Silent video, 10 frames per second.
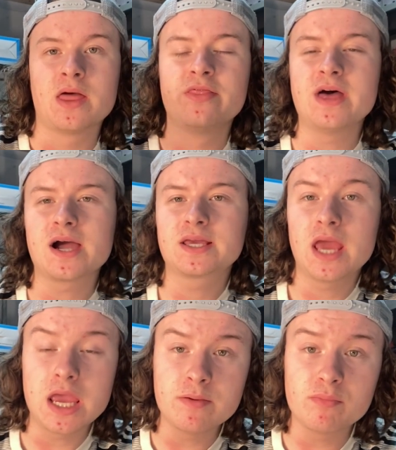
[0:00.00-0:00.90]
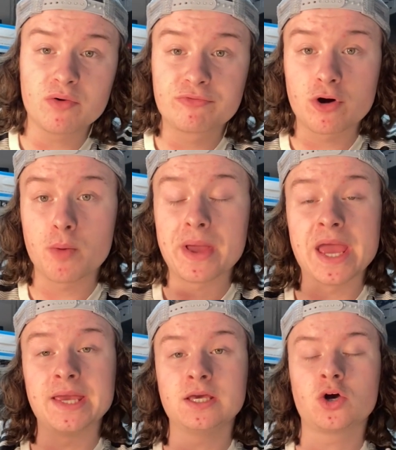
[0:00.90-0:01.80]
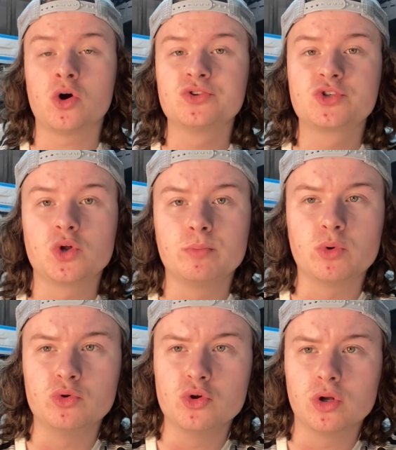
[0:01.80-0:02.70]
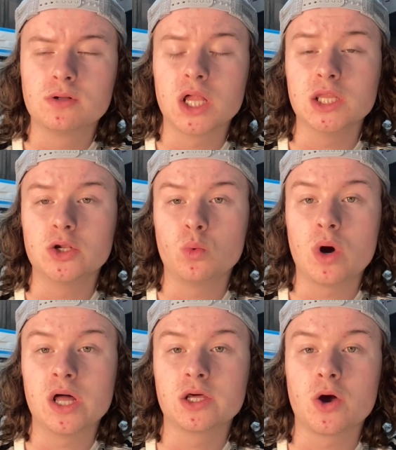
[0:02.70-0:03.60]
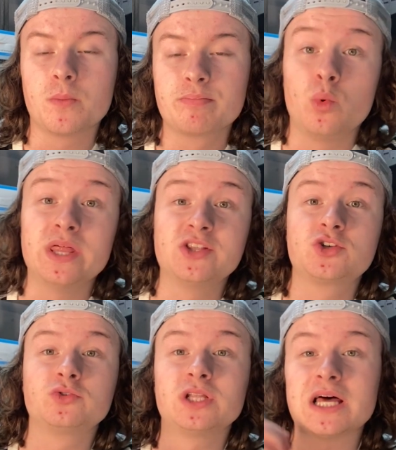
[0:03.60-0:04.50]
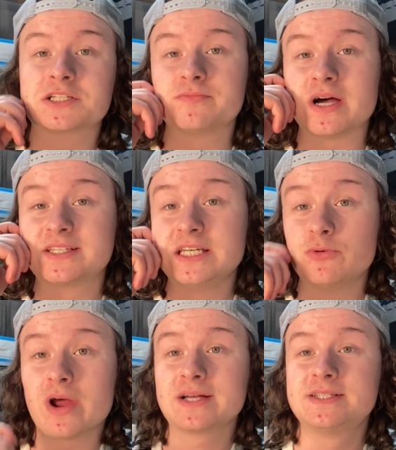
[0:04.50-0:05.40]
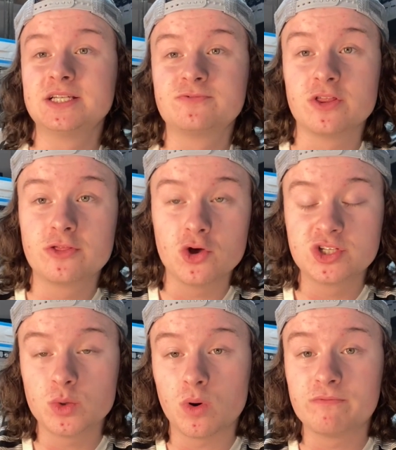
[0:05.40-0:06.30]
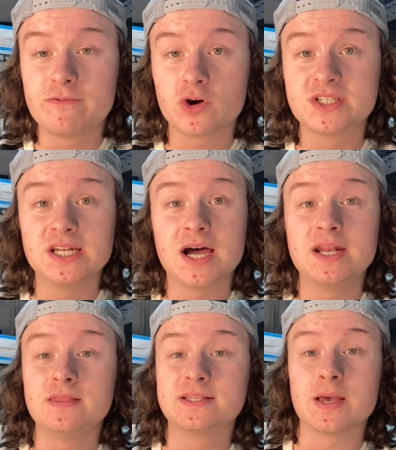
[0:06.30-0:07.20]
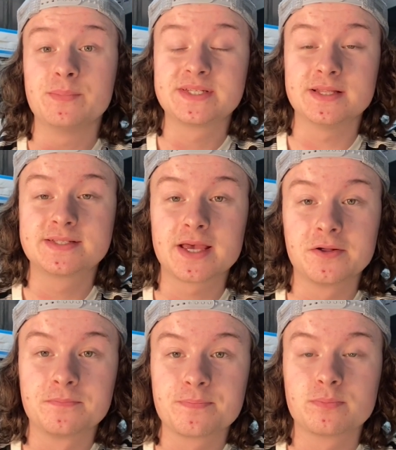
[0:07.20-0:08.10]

That came from a console bundle a little while ago. We then sold the last of our T-Rexes for thirty-one forty-nine in the ten percent sale.